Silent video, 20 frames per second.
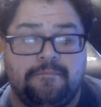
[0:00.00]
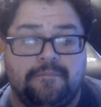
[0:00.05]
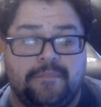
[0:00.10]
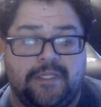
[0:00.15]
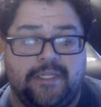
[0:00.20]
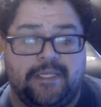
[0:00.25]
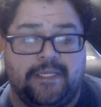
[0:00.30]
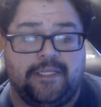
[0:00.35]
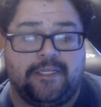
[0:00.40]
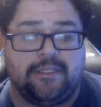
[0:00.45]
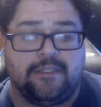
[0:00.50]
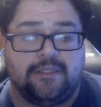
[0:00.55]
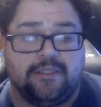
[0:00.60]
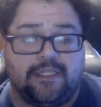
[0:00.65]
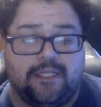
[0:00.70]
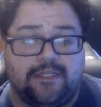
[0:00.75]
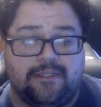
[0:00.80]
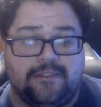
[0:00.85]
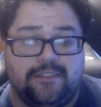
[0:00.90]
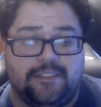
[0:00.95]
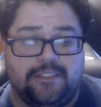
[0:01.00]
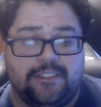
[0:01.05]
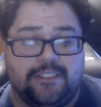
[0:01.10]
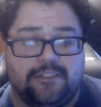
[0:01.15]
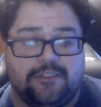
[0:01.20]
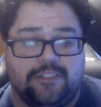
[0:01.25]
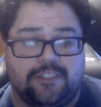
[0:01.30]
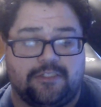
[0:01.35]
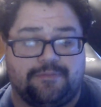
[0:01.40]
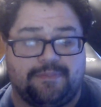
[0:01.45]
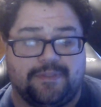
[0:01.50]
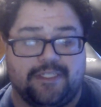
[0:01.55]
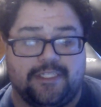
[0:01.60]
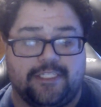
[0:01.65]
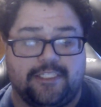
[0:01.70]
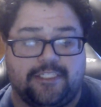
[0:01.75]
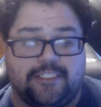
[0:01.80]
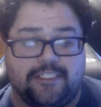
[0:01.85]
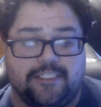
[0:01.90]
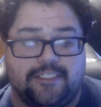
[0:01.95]
and just
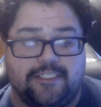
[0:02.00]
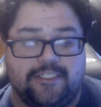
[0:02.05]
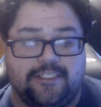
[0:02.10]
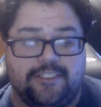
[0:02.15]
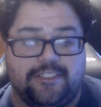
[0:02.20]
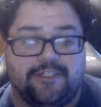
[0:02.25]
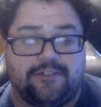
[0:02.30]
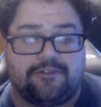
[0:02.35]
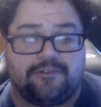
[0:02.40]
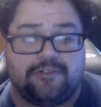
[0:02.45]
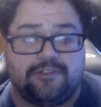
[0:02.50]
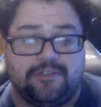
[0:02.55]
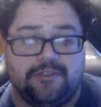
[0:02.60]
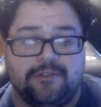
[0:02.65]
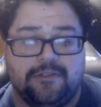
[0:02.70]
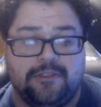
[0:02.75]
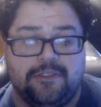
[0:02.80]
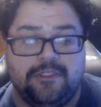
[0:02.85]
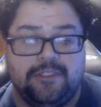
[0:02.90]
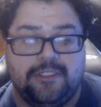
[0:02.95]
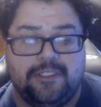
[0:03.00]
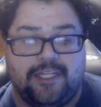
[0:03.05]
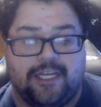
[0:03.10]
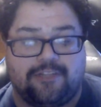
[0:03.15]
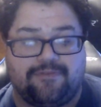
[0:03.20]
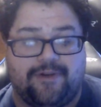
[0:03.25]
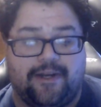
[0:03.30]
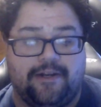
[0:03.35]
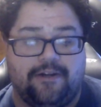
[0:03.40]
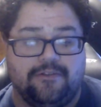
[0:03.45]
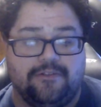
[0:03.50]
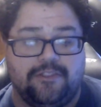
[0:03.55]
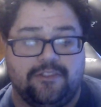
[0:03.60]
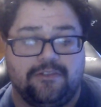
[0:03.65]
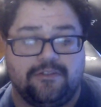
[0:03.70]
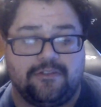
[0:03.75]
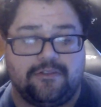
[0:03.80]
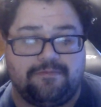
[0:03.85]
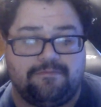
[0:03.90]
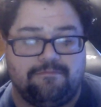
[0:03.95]
ballistics in general. That's why I don't
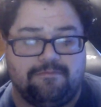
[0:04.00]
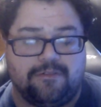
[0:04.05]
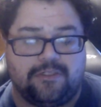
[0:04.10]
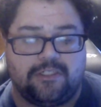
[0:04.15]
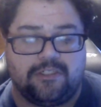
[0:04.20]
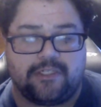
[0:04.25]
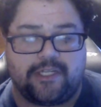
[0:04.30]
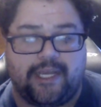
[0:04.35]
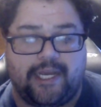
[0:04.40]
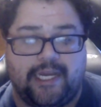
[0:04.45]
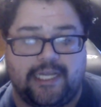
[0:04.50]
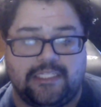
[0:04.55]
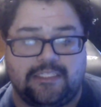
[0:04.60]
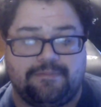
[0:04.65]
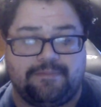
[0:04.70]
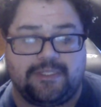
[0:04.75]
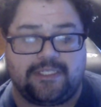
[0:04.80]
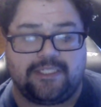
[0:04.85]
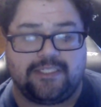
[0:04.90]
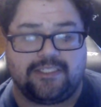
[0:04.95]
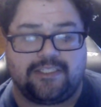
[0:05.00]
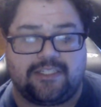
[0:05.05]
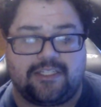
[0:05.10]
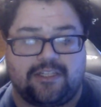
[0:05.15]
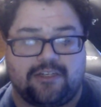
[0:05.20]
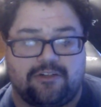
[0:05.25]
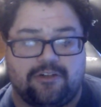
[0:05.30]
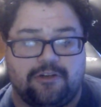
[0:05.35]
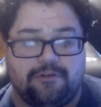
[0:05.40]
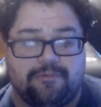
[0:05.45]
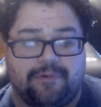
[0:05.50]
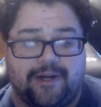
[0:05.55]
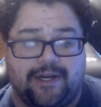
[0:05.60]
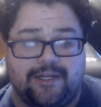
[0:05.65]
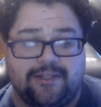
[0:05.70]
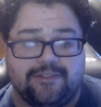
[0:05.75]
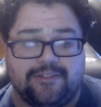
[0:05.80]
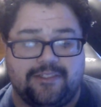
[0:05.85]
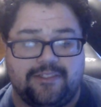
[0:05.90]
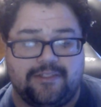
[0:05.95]
use real caps because 30
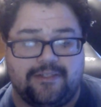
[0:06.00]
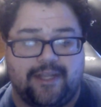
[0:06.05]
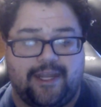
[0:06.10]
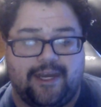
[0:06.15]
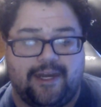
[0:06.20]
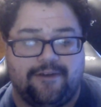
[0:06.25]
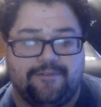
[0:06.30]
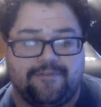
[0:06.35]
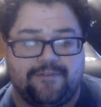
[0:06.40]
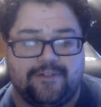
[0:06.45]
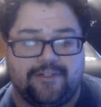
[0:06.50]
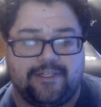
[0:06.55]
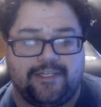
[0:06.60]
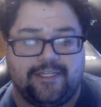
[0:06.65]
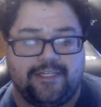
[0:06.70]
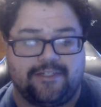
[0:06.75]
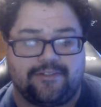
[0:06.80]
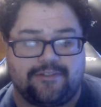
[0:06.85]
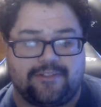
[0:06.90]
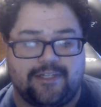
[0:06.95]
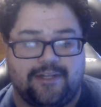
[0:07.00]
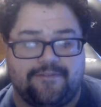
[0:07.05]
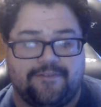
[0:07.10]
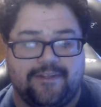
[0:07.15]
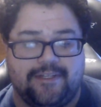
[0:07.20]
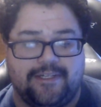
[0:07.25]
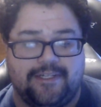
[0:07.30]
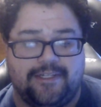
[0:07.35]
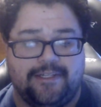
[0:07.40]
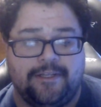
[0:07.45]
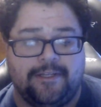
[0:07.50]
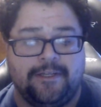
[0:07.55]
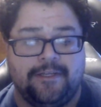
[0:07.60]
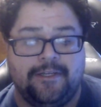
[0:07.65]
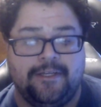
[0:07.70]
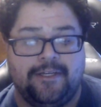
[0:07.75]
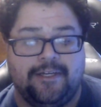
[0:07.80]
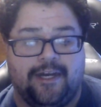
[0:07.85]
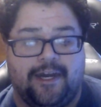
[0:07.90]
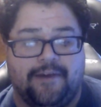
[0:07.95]
rounds out of an airsoft gun,
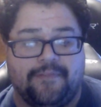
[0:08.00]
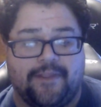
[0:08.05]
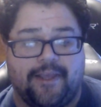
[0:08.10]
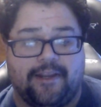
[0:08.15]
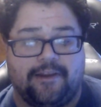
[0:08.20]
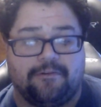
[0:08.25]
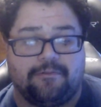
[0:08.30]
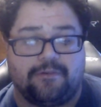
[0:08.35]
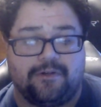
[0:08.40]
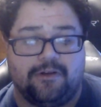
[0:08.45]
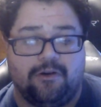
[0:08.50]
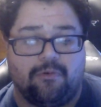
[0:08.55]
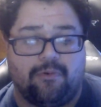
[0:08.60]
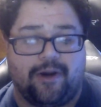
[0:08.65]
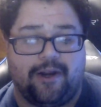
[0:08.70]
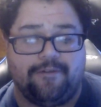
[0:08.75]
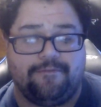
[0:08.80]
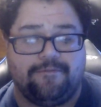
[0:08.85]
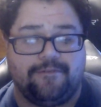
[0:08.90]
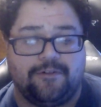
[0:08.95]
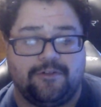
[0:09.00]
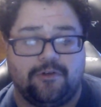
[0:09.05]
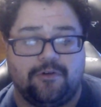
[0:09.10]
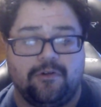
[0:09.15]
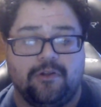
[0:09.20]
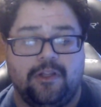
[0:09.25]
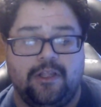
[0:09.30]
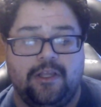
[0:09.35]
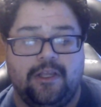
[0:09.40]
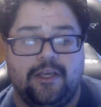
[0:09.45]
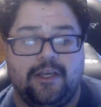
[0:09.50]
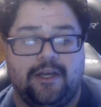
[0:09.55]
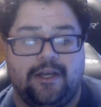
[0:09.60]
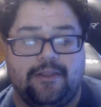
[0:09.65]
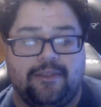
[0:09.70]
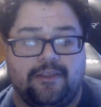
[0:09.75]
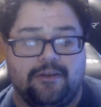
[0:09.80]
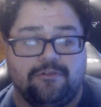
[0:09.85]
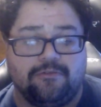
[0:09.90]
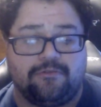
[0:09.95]
unlike a real rifle,
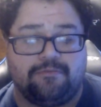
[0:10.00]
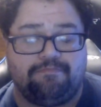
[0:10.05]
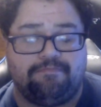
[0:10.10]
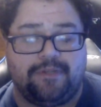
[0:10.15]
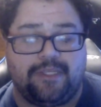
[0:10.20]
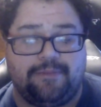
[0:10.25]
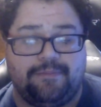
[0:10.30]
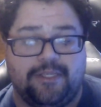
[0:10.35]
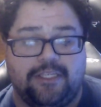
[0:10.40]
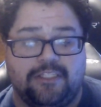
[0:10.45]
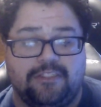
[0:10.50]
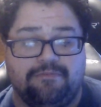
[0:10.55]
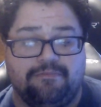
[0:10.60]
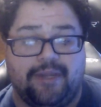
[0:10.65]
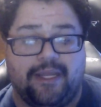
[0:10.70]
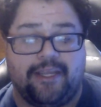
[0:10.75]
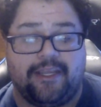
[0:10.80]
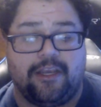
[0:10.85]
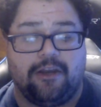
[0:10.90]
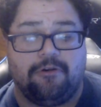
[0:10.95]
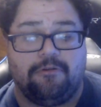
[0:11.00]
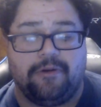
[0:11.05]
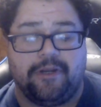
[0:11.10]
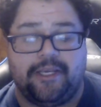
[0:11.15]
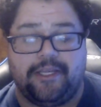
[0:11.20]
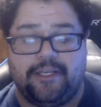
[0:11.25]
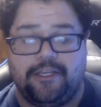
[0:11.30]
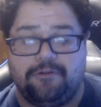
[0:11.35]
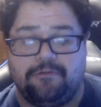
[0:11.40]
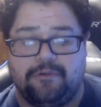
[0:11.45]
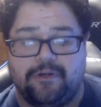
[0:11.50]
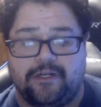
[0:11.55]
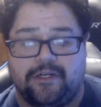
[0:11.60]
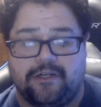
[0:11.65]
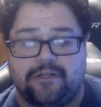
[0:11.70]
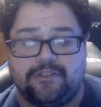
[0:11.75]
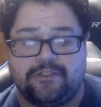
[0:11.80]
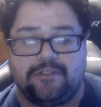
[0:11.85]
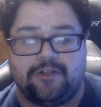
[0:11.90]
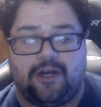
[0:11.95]
those BBs may go anywhere.
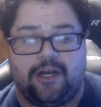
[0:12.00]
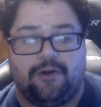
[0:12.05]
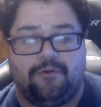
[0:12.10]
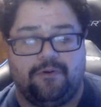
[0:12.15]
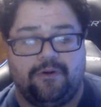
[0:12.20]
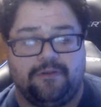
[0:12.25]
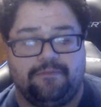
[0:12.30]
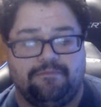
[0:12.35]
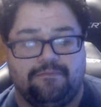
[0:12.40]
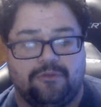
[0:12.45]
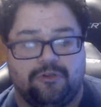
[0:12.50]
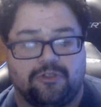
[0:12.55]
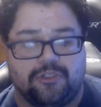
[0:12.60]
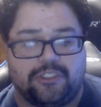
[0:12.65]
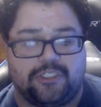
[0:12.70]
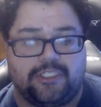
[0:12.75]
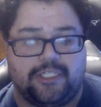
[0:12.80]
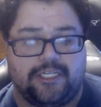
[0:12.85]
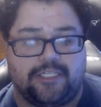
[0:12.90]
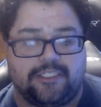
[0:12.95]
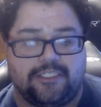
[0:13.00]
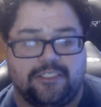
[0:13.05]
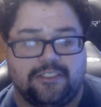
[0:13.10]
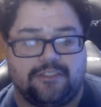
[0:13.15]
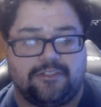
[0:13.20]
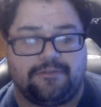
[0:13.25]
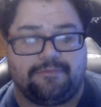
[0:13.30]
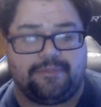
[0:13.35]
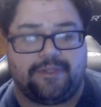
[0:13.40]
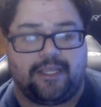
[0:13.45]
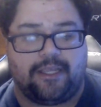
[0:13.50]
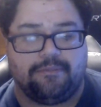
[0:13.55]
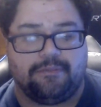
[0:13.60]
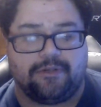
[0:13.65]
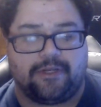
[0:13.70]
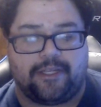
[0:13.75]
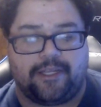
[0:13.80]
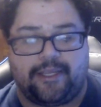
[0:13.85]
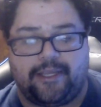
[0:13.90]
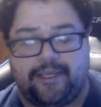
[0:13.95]
So I want more chances to be able
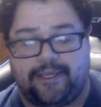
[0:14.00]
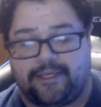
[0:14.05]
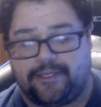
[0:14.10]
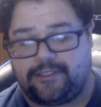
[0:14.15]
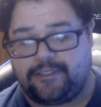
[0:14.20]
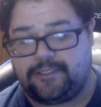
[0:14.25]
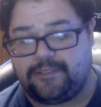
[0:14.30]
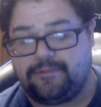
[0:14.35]
to hit.